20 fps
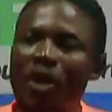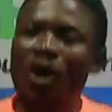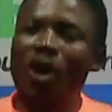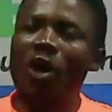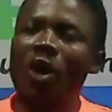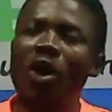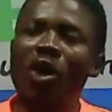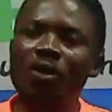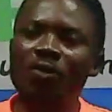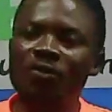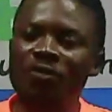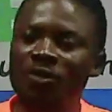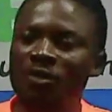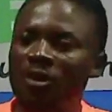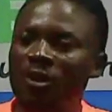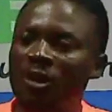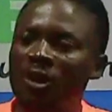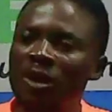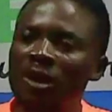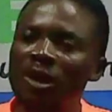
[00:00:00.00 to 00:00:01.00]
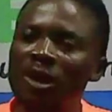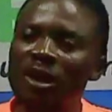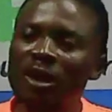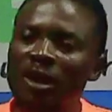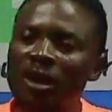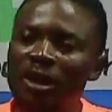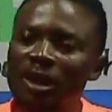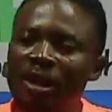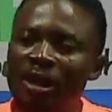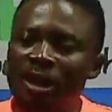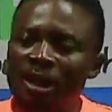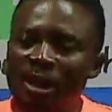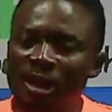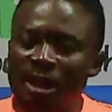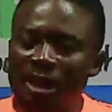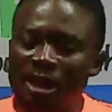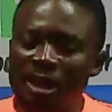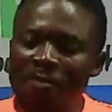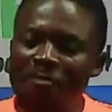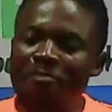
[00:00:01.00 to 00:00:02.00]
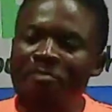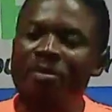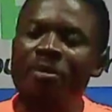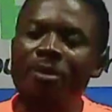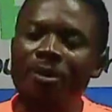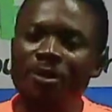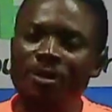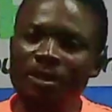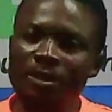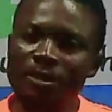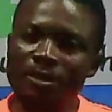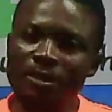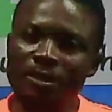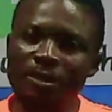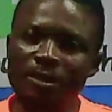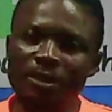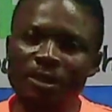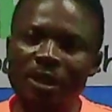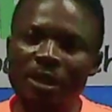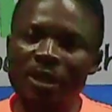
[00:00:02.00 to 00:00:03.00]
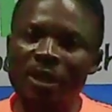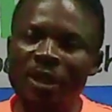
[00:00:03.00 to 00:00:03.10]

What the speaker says: of importance.